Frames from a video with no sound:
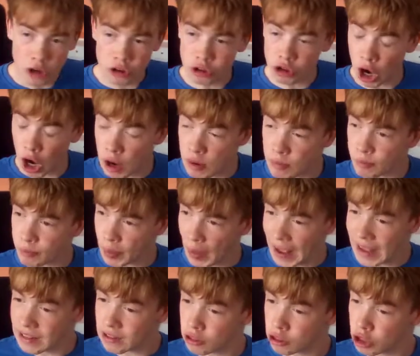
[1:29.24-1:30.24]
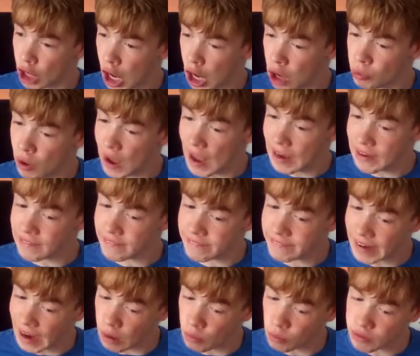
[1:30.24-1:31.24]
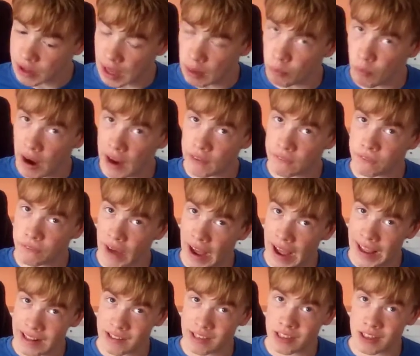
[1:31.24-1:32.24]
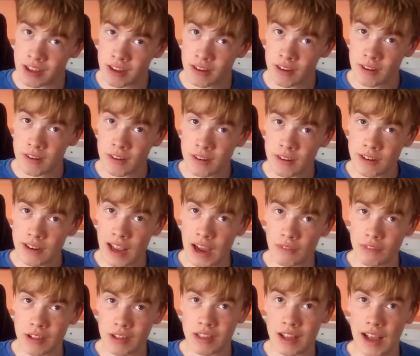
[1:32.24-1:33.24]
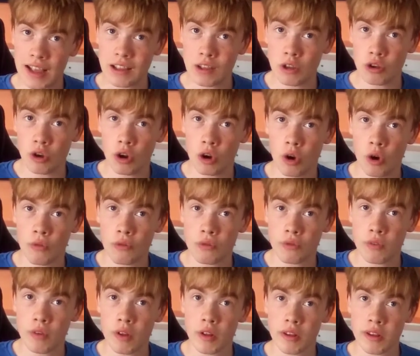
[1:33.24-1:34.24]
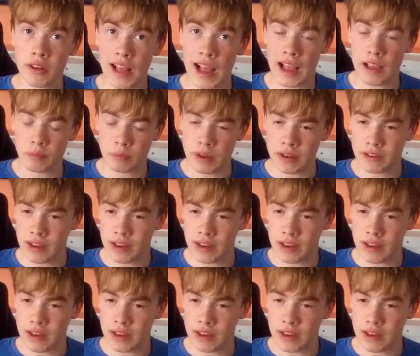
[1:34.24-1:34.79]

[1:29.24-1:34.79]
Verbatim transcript: Don't play sober and shout in my face. You have to say you could have gave me